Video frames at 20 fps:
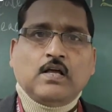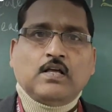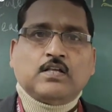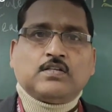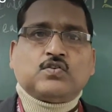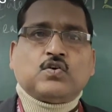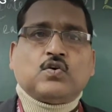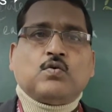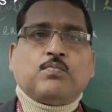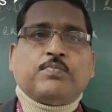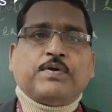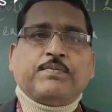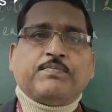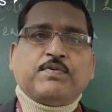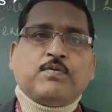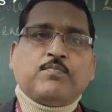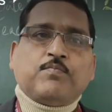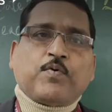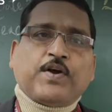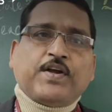So
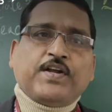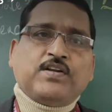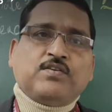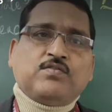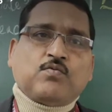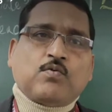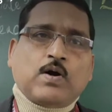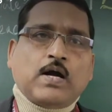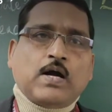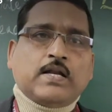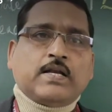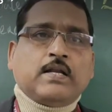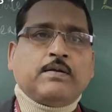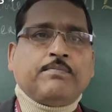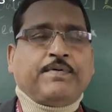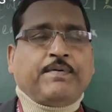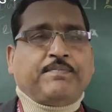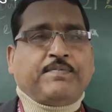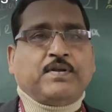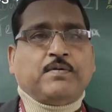15.1 and
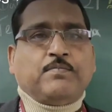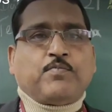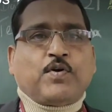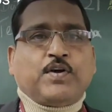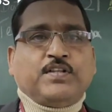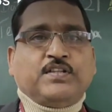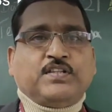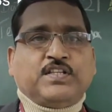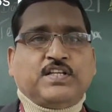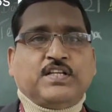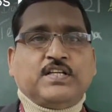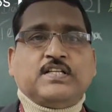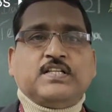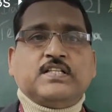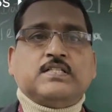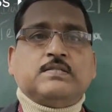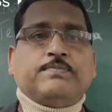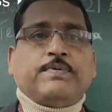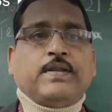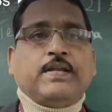15.3 it
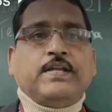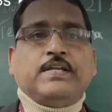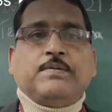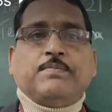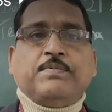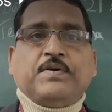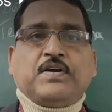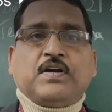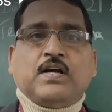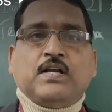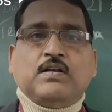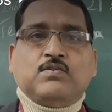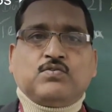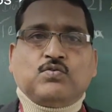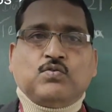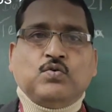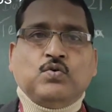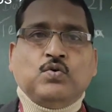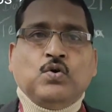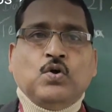is very difficult
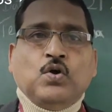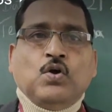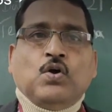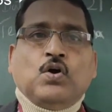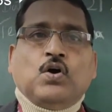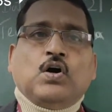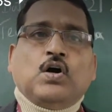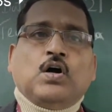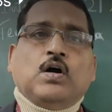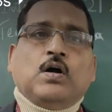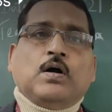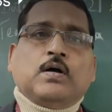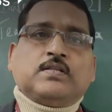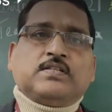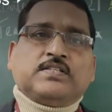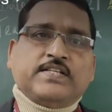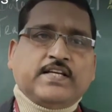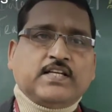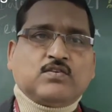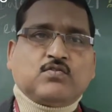to
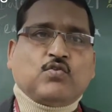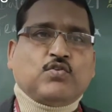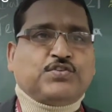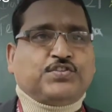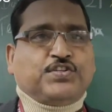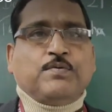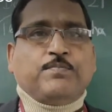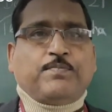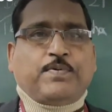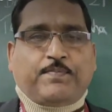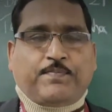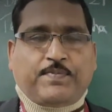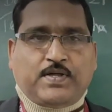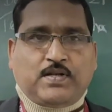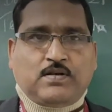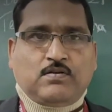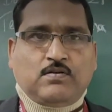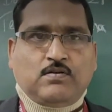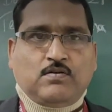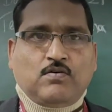set question paper
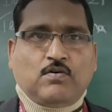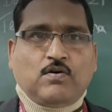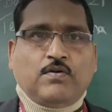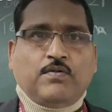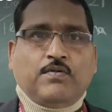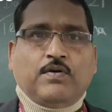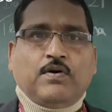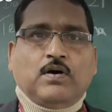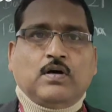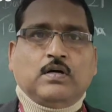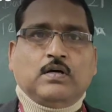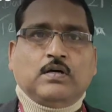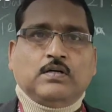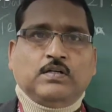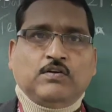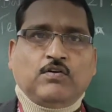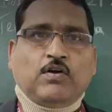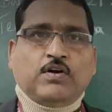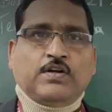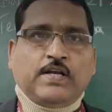
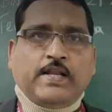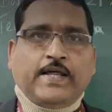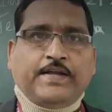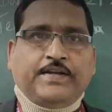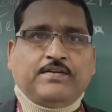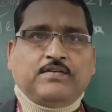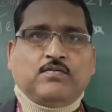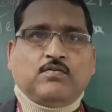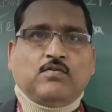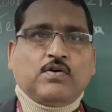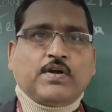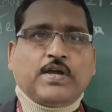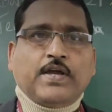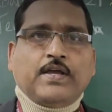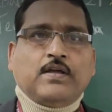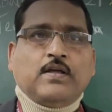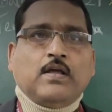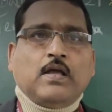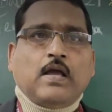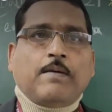online.
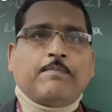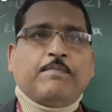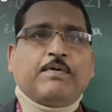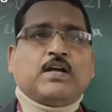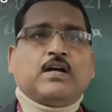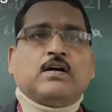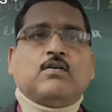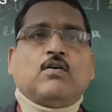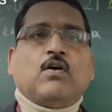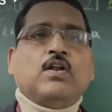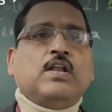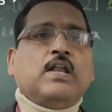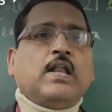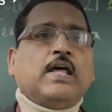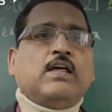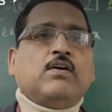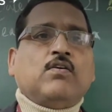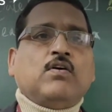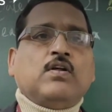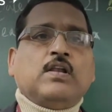Okay, because
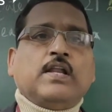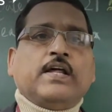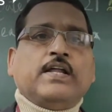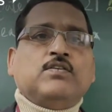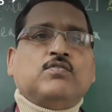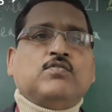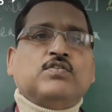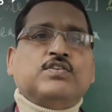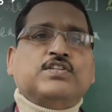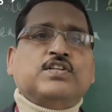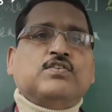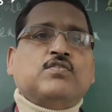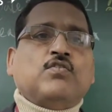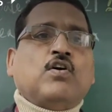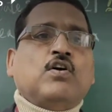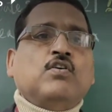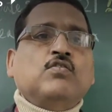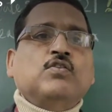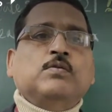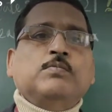online question
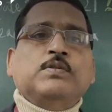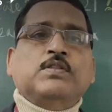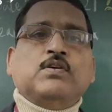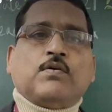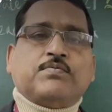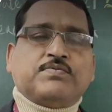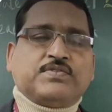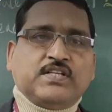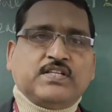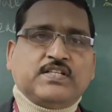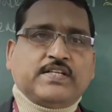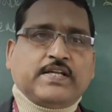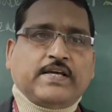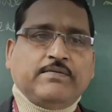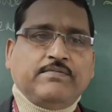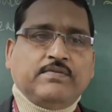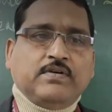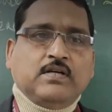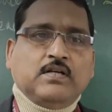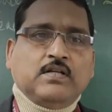all will be the object
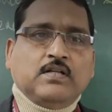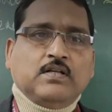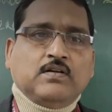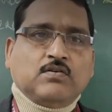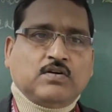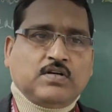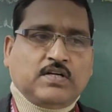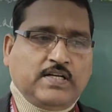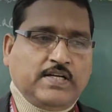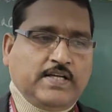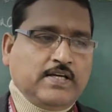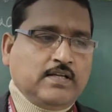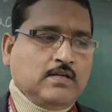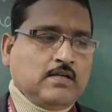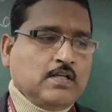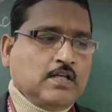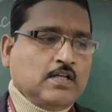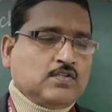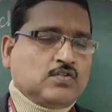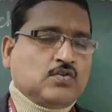type.
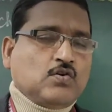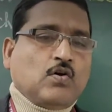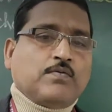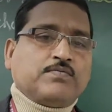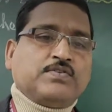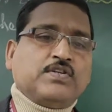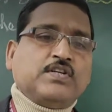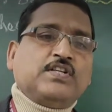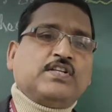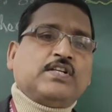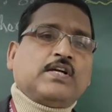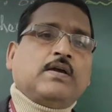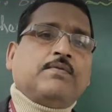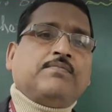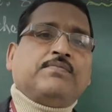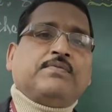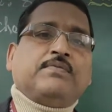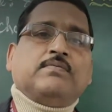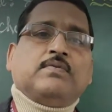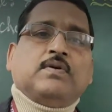Clear? So object
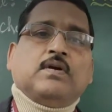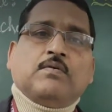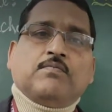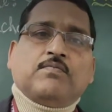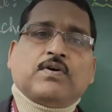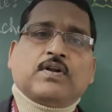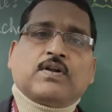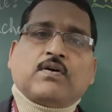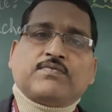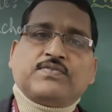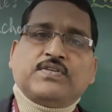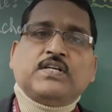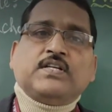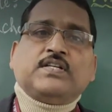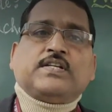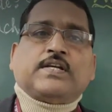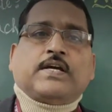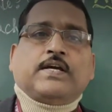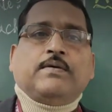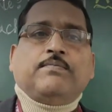type, for
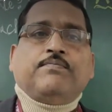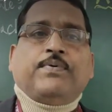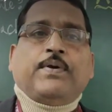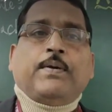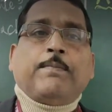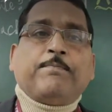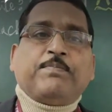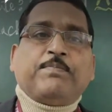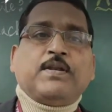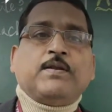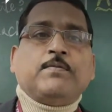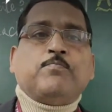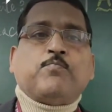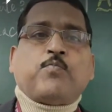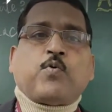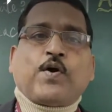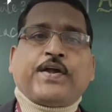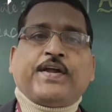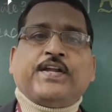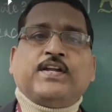object type
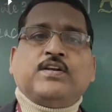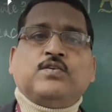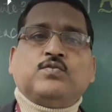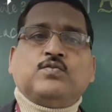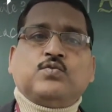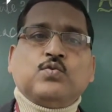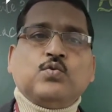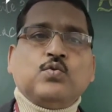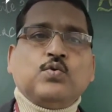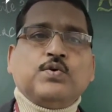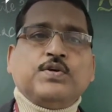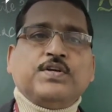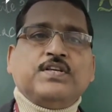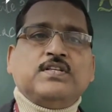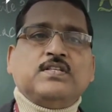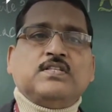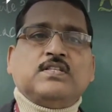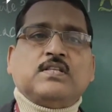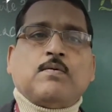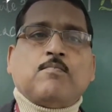15.2
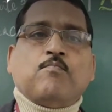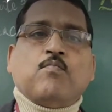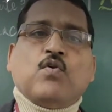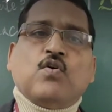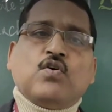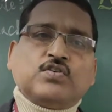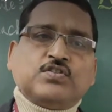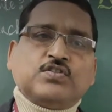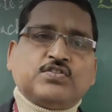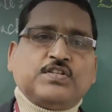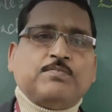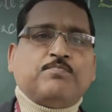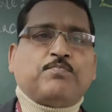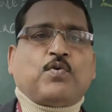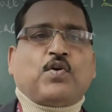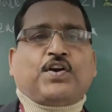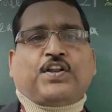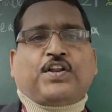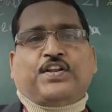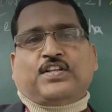is the most
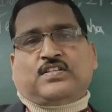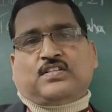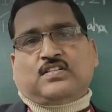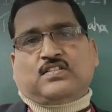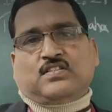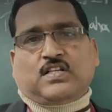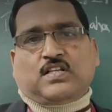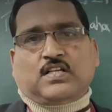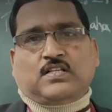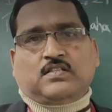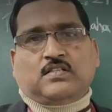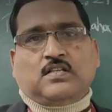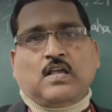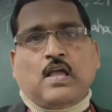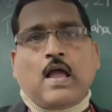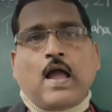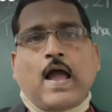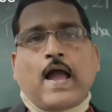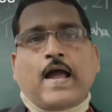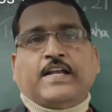important exercise
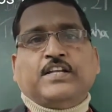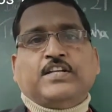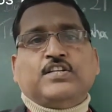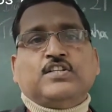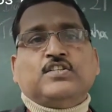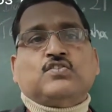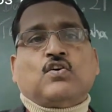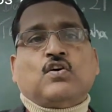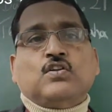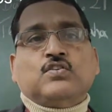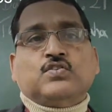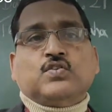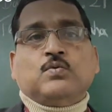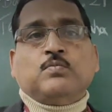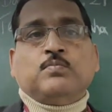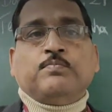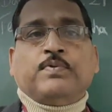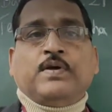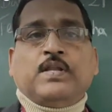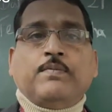and it is
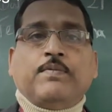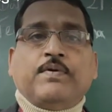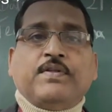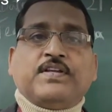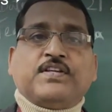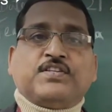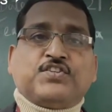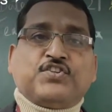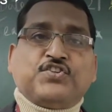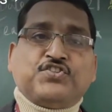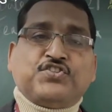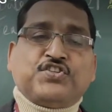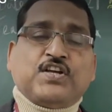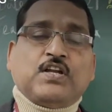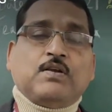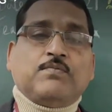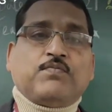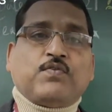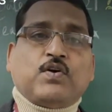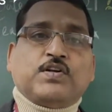also very
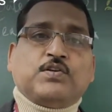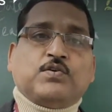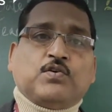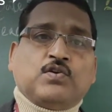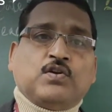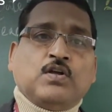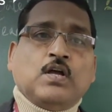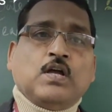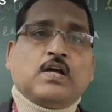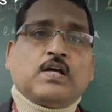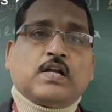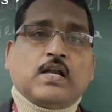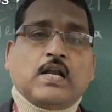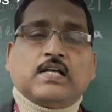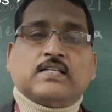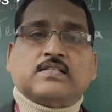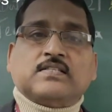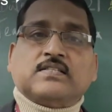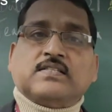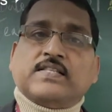essential for your
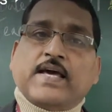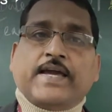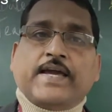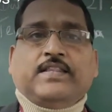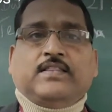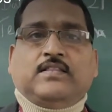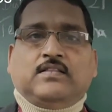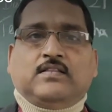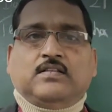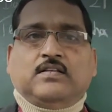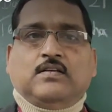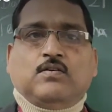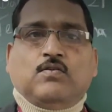class 9.